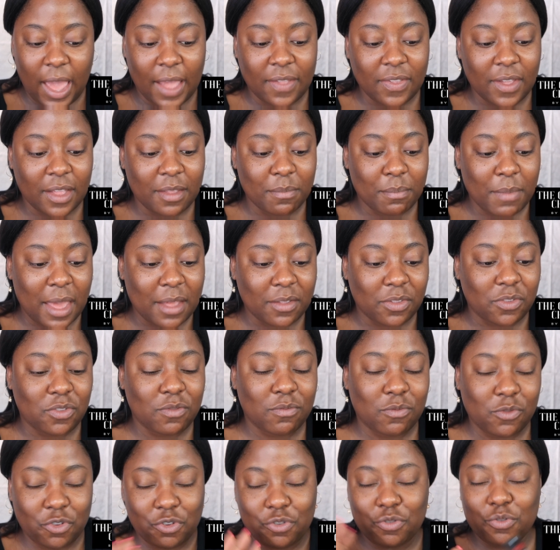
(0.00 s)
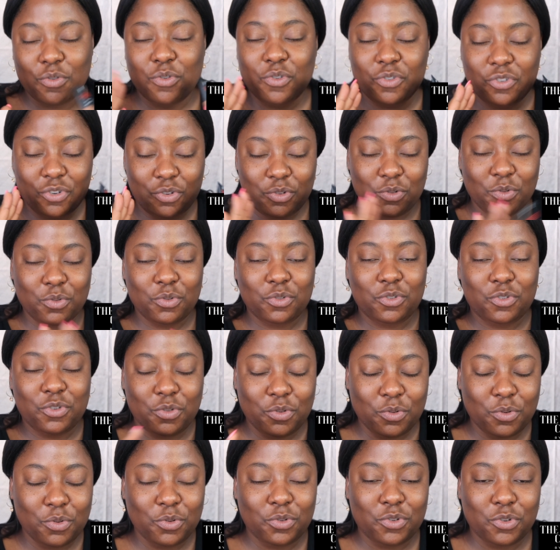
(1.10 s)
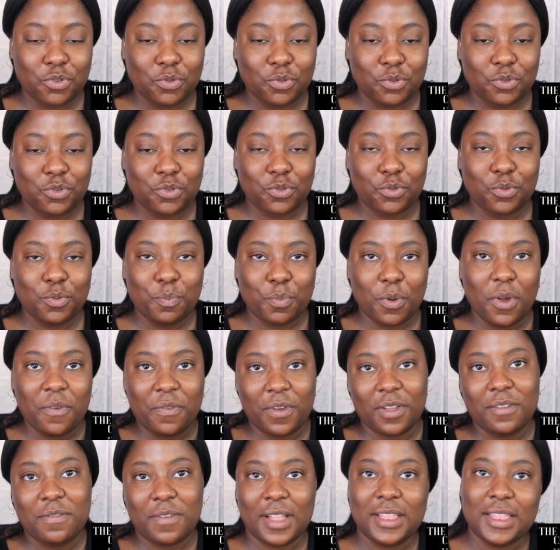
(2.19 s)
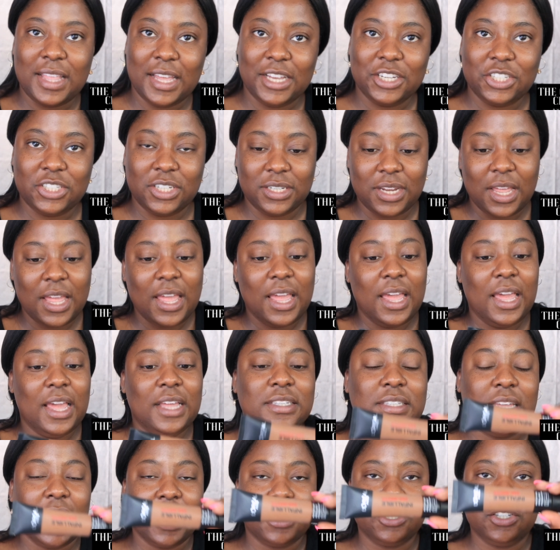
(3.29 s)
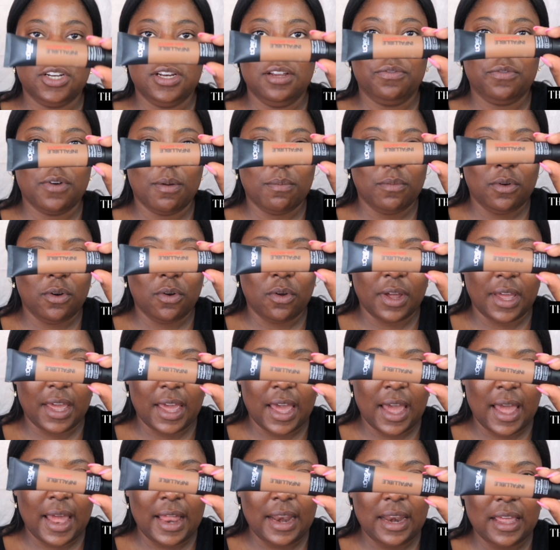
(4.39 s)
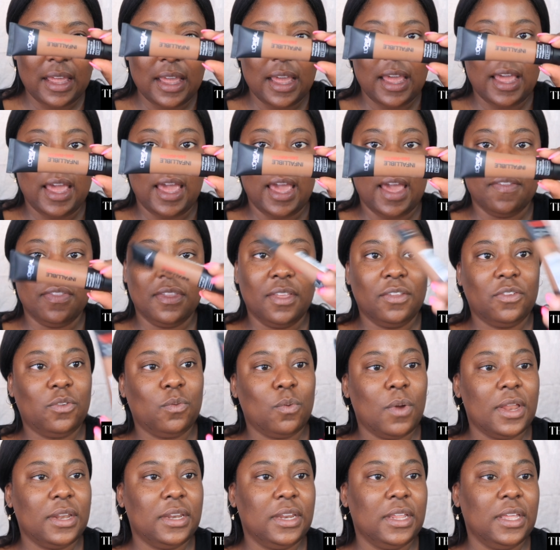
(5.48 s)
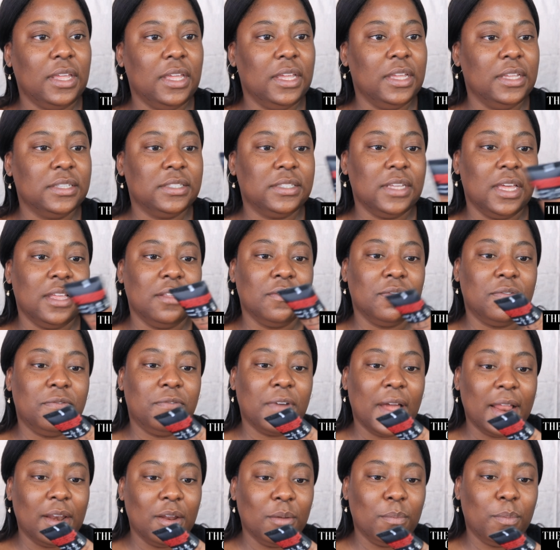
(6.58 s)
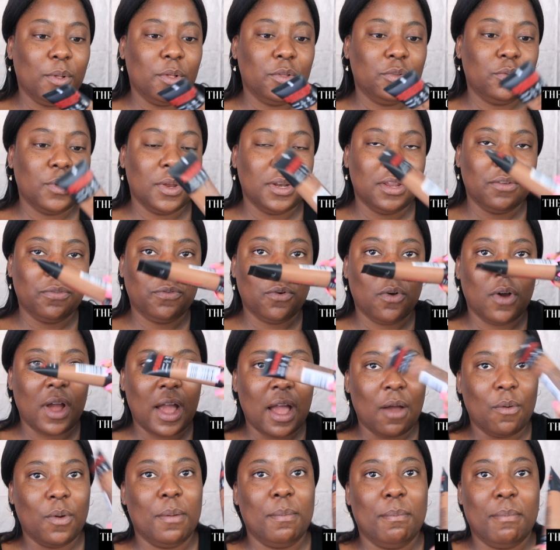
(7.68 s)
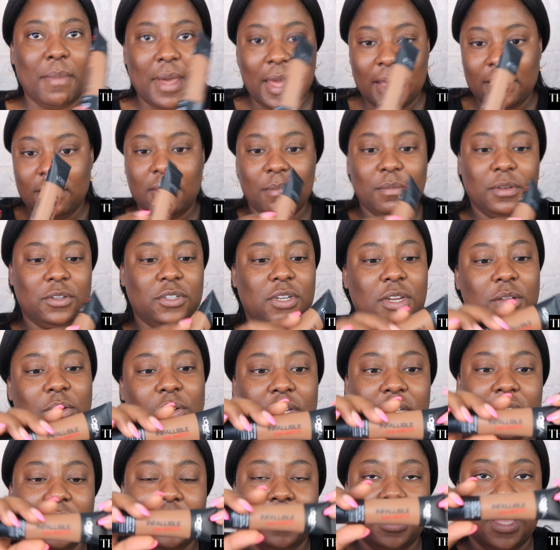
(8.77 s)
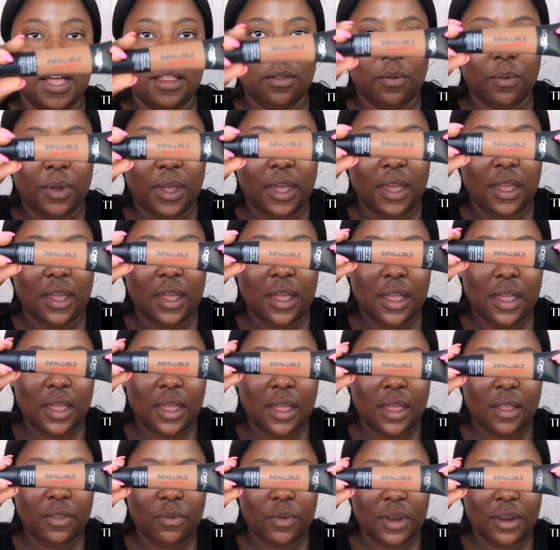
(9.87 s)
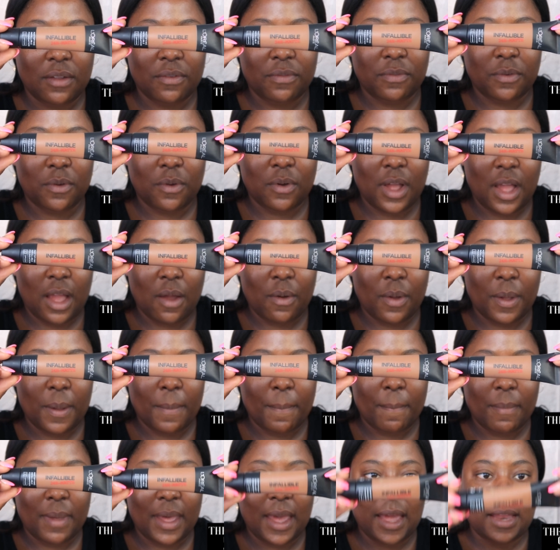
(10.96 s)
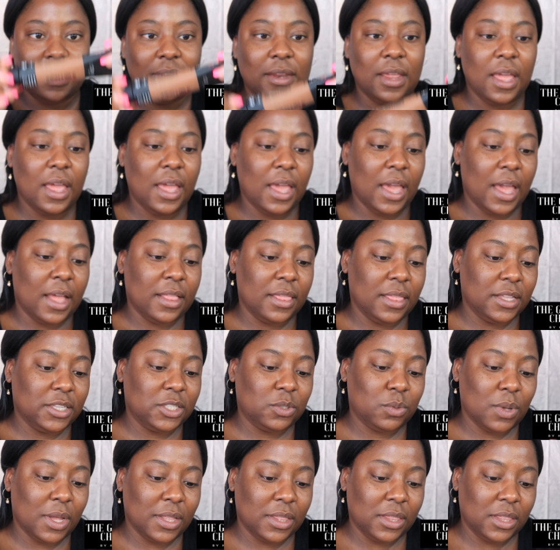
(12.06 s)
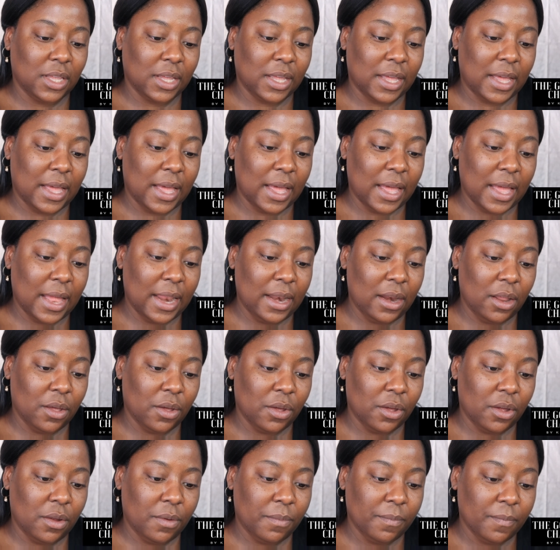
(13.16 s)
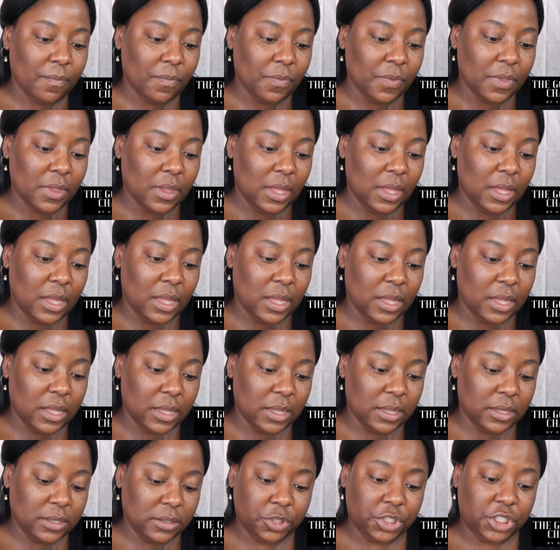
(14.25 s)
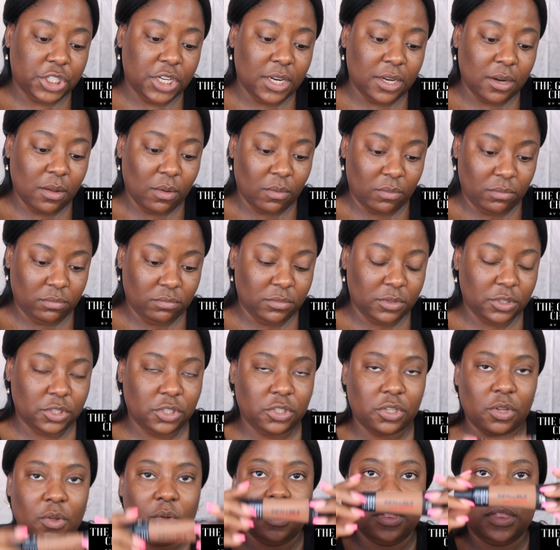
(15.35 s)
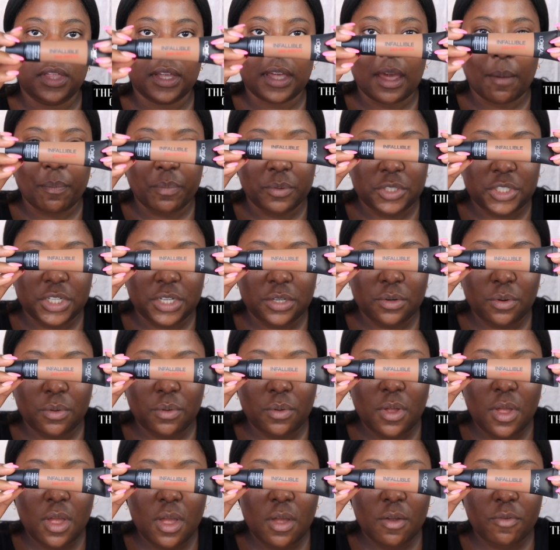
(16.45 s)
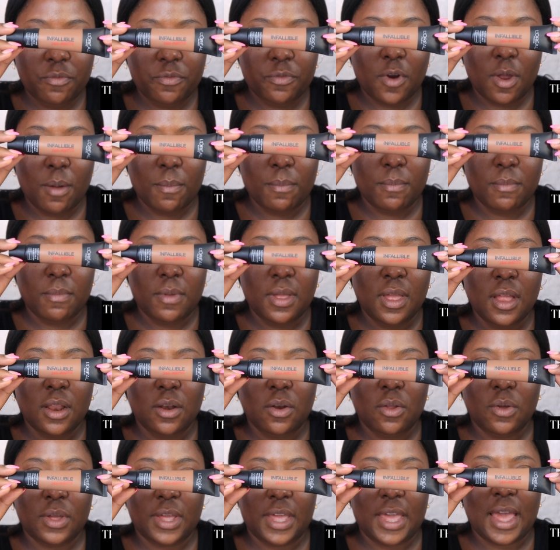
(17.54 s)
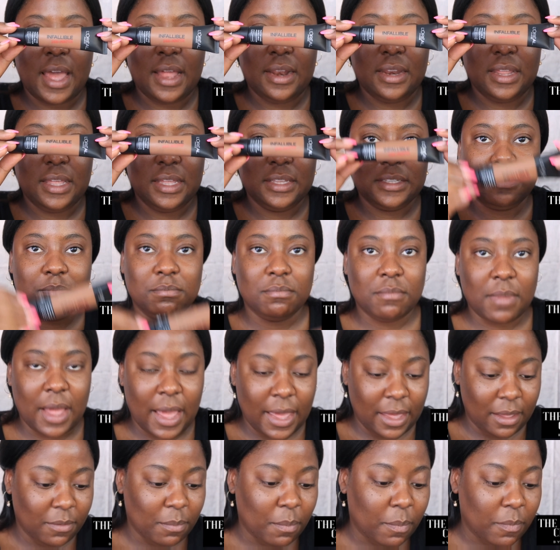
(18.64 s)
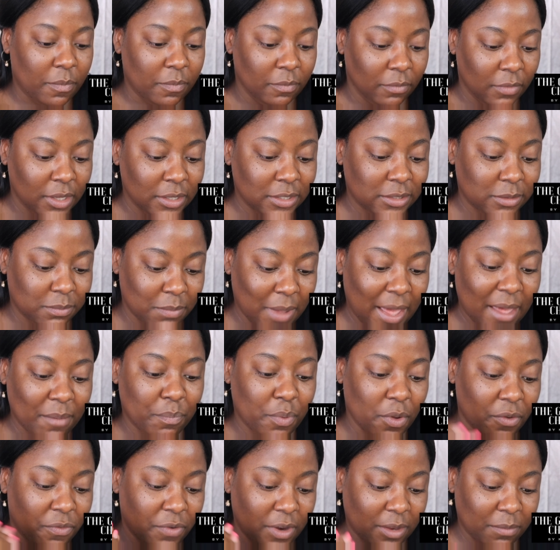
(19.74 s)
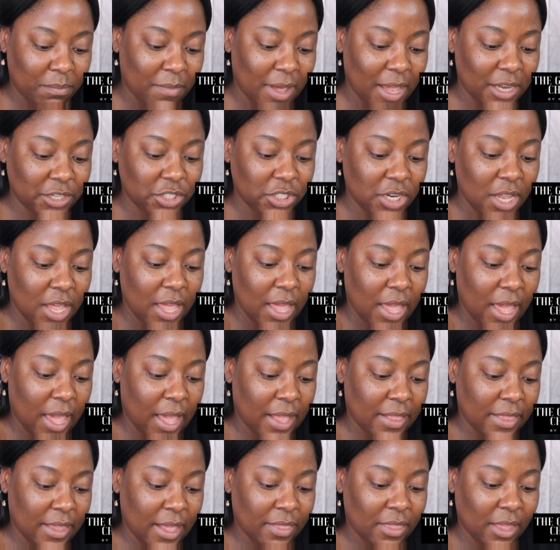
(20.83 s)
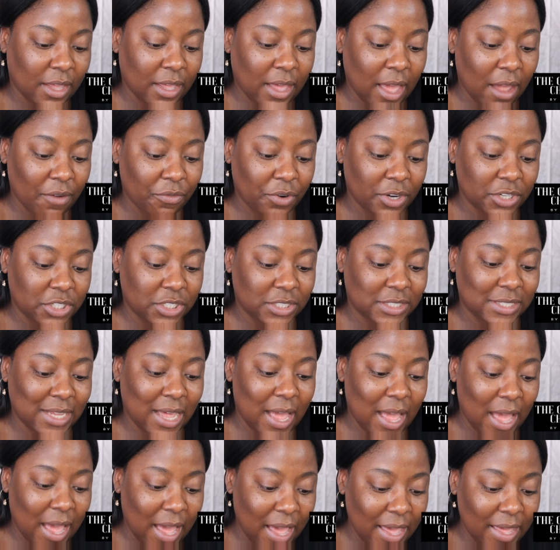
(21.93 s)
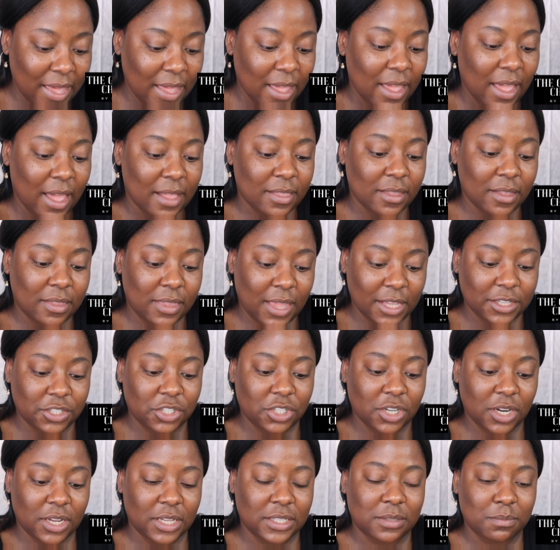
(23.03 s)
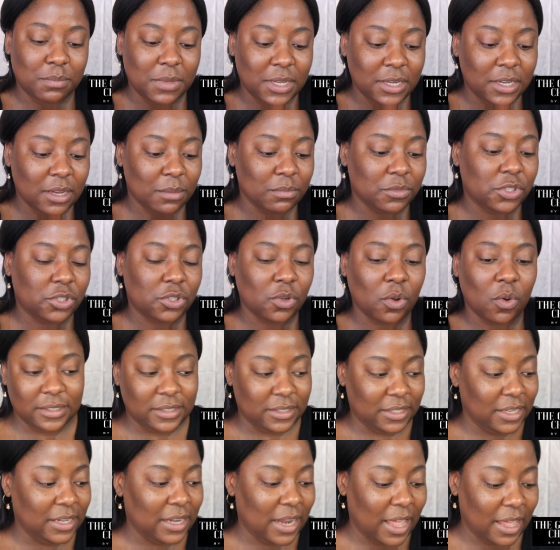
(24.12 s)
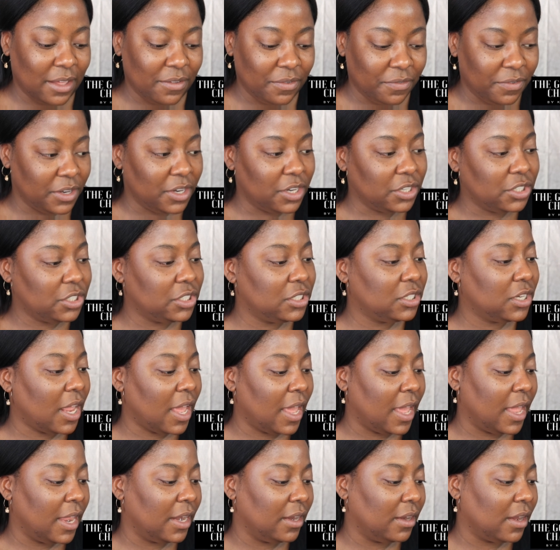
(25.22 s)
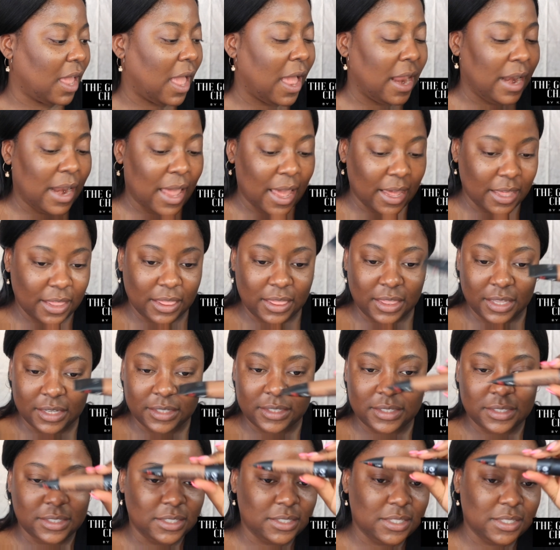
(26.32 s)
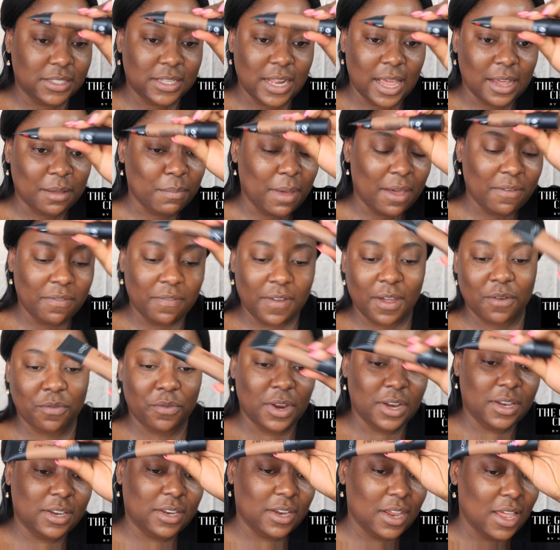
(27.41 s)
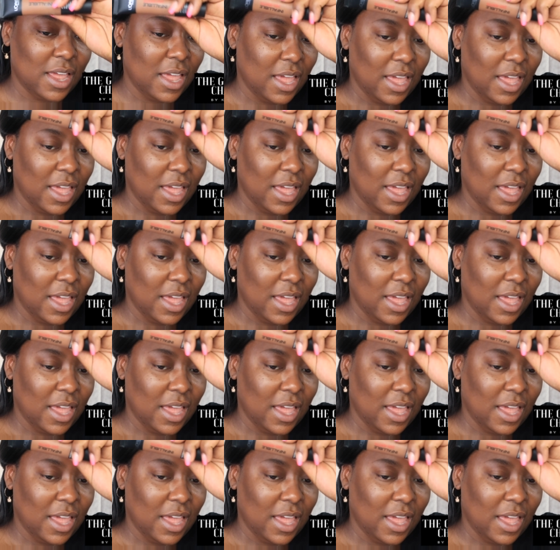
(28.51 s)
And then my true perfect foundation is actually from L'Oreal. And this one is Infallible 24-Hour Matte. I'm actually holding it the other way. 24-Hour Matte. And this one, the color is Cappuccino. So the Cappuccino from L'Oreal is my perfect match. And then the coverage is high and the texture is medium, so skin like finish. And I like this is like my favorite.